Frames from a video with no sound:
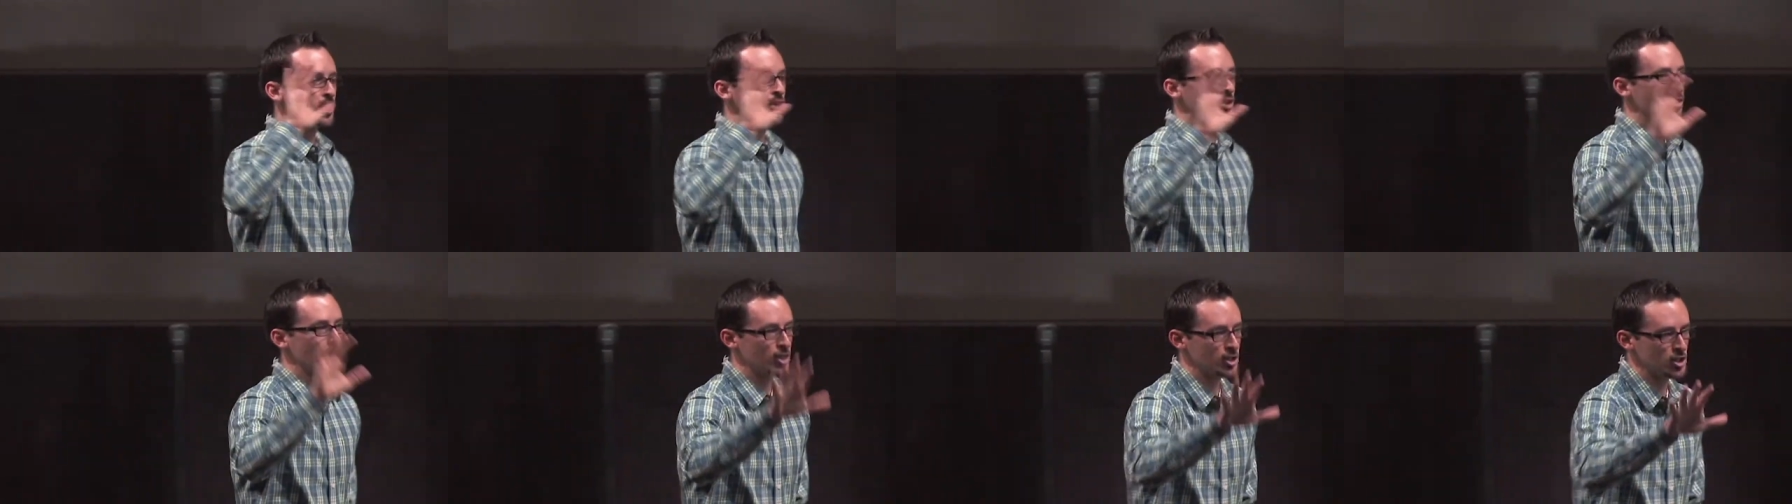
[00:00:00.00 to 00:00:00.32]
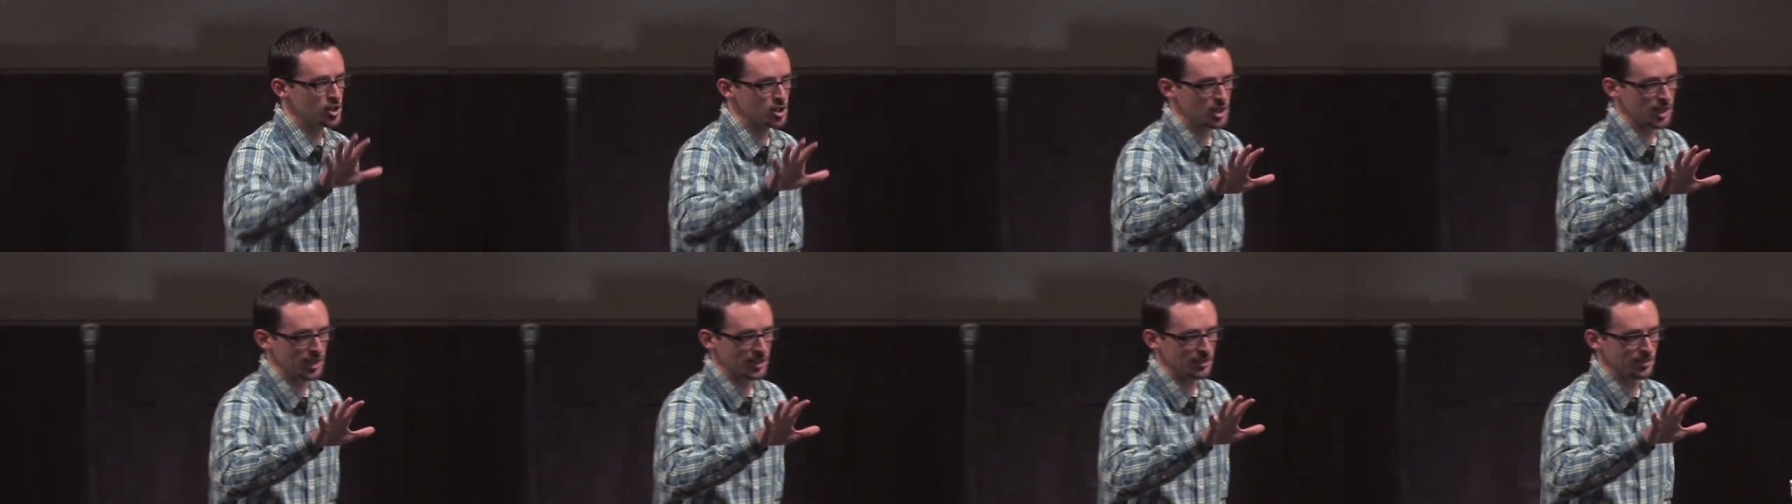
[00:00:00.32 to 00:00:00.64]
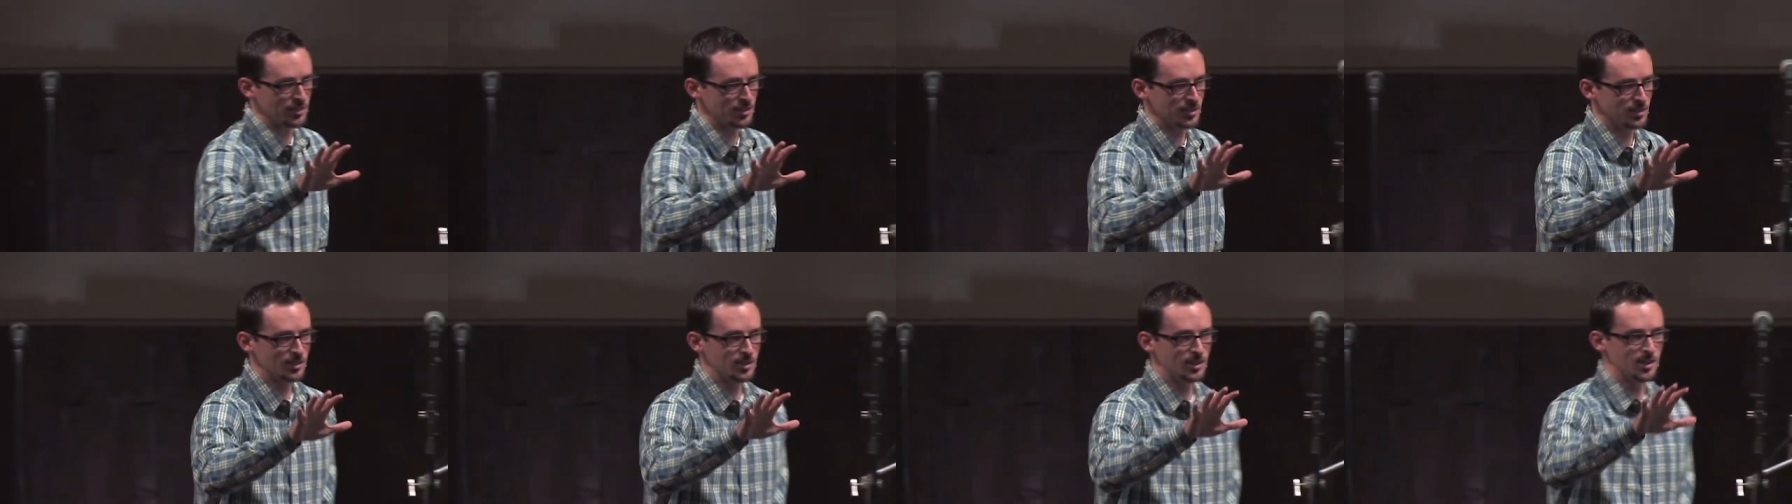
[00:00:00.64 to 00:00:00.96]
a Christian,
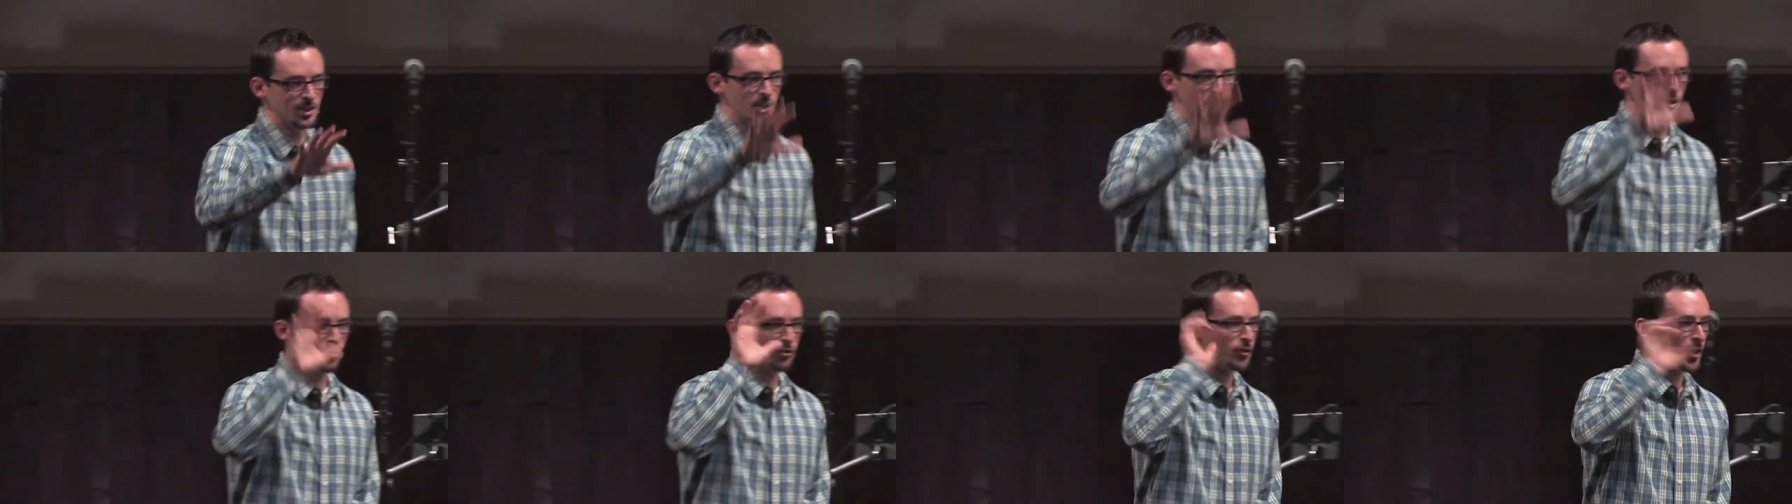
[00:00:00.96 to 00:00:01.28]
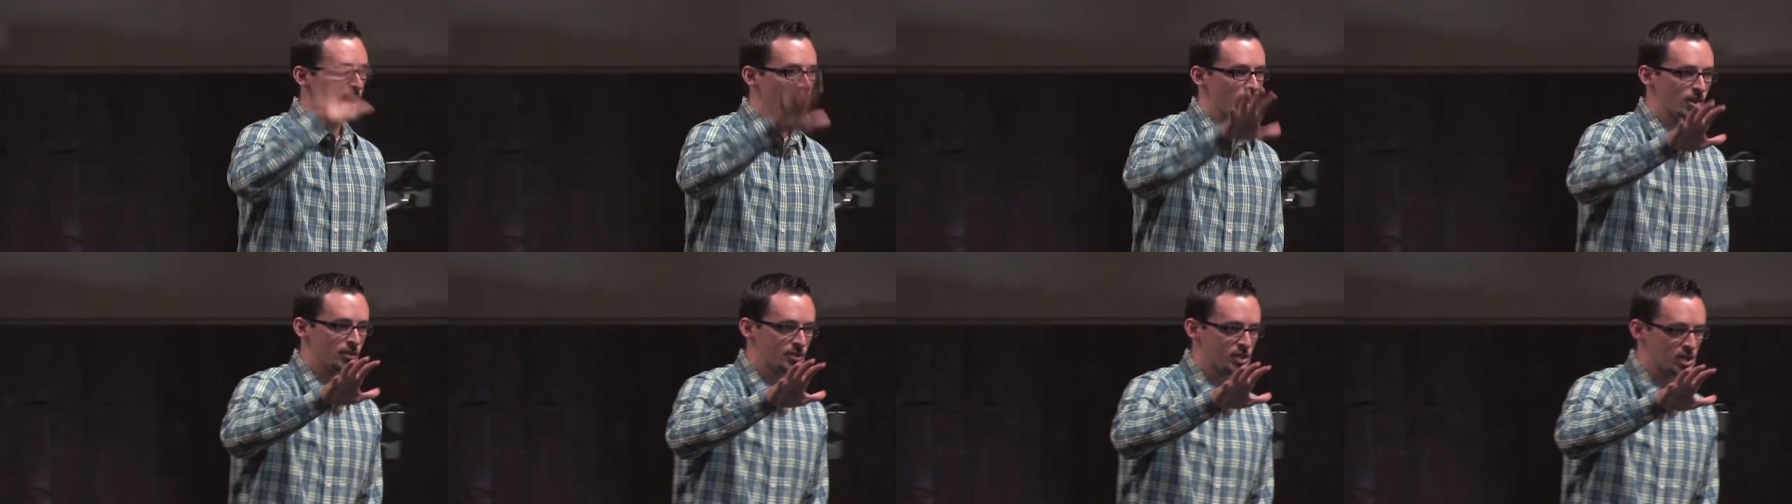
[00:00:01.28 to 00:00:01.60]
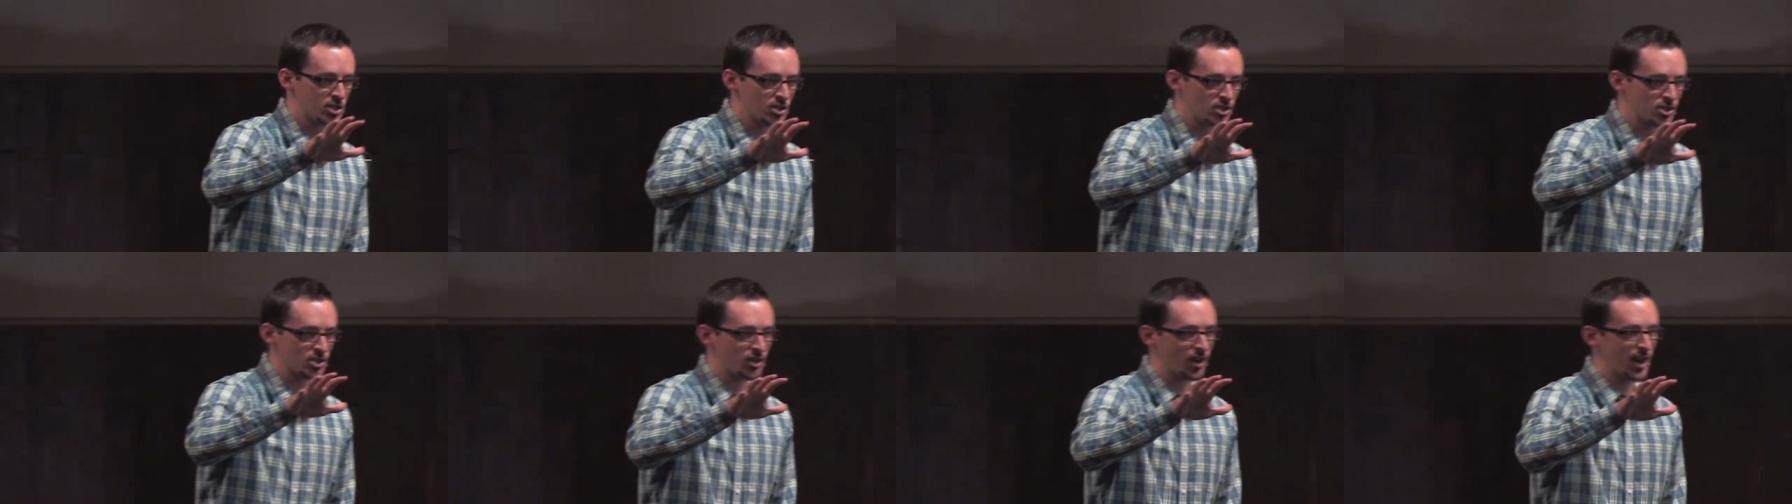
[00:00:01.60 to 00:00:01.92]
you're a follower of
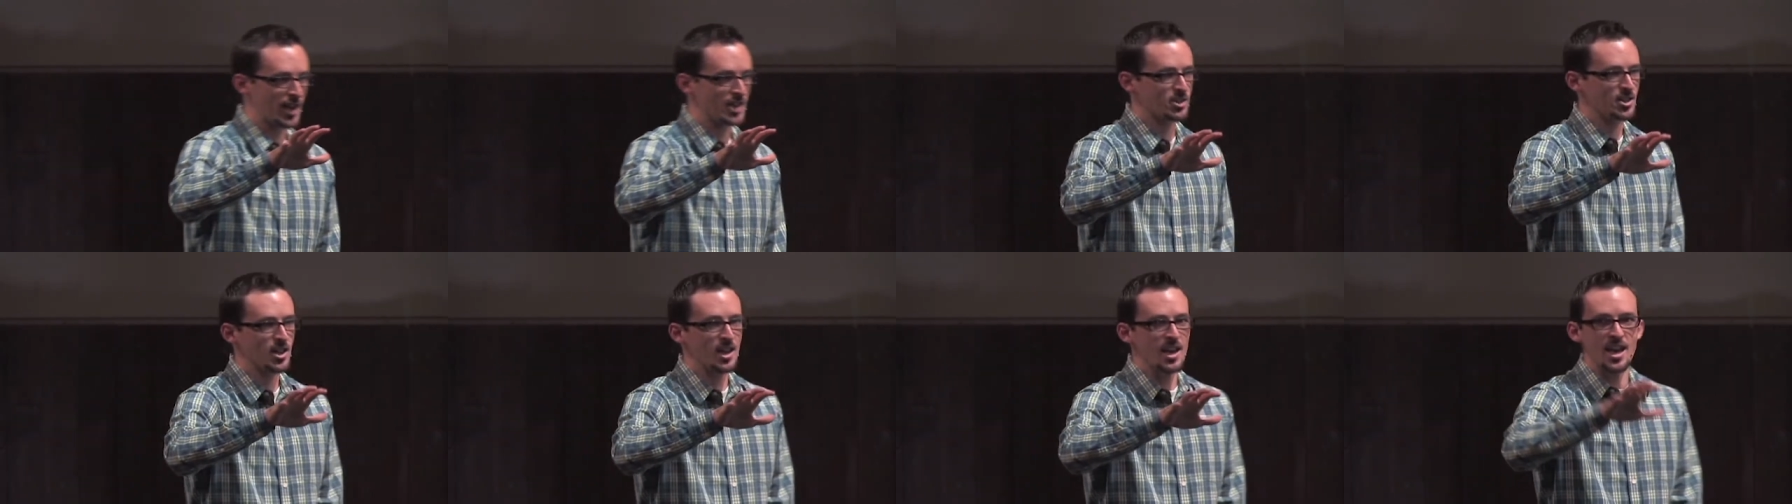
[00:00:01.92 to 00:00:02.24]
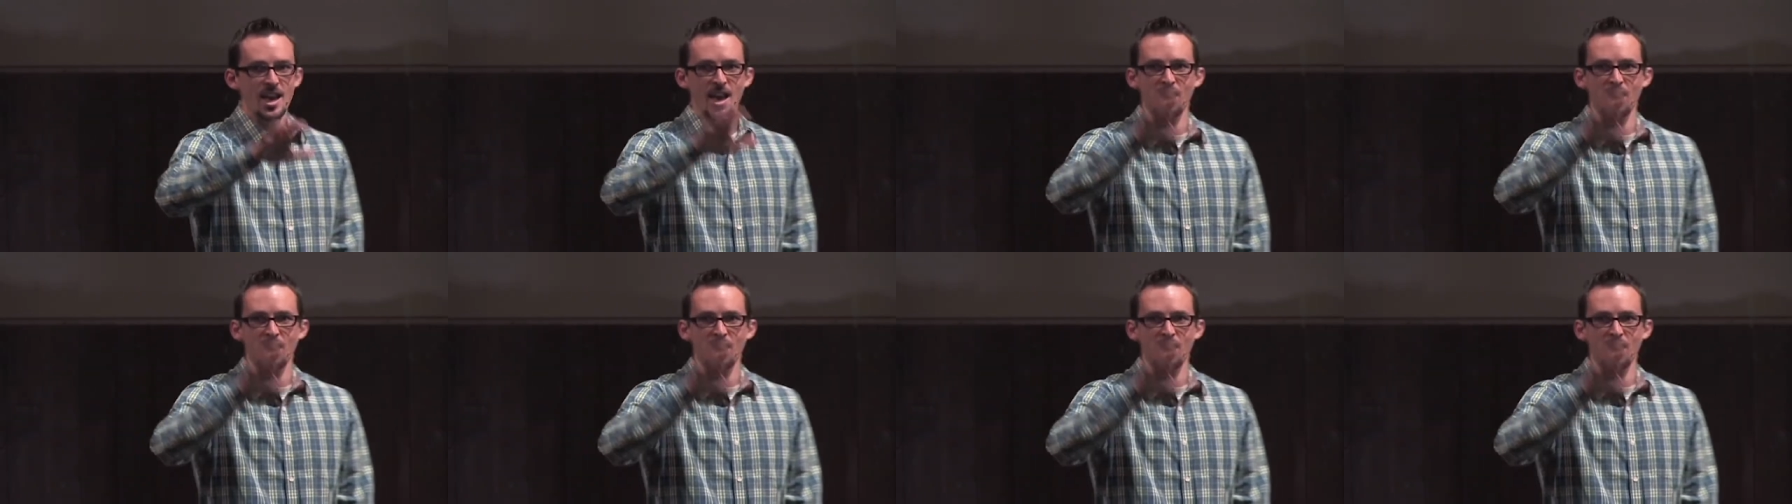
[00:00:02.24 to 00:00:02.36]
Jesus Christ,